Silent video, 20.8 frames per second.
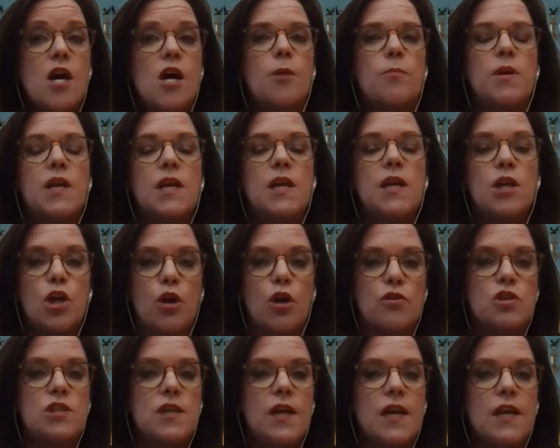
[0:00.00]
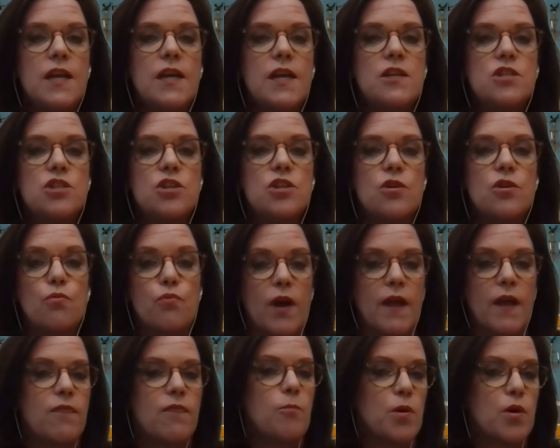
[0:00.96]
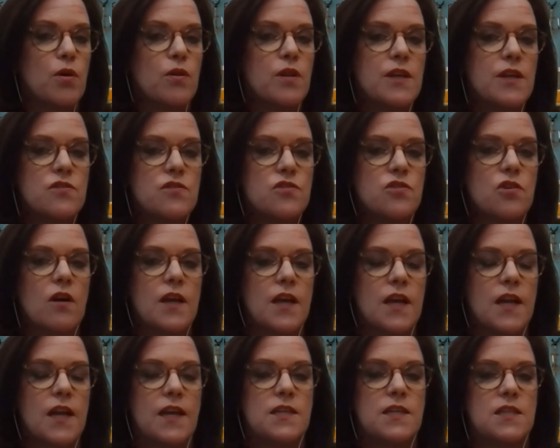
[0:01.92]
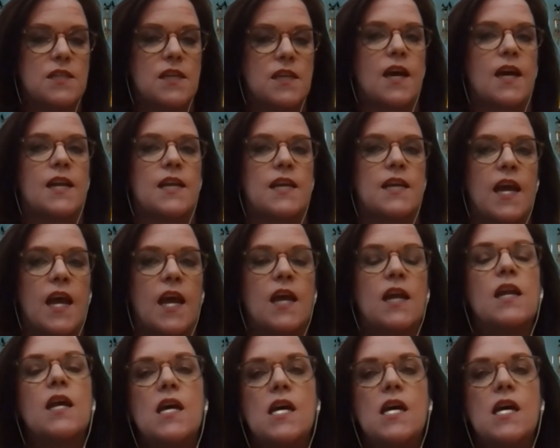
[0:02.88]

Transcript: But he negotiated to rent the building starting in 1898.